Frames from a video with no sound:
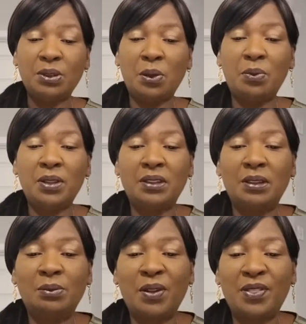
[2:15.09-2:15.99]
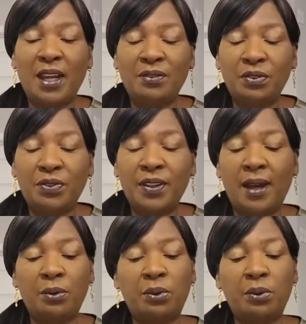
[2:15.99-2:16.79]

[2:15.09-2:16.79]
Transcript: So we're, we're thankful for that,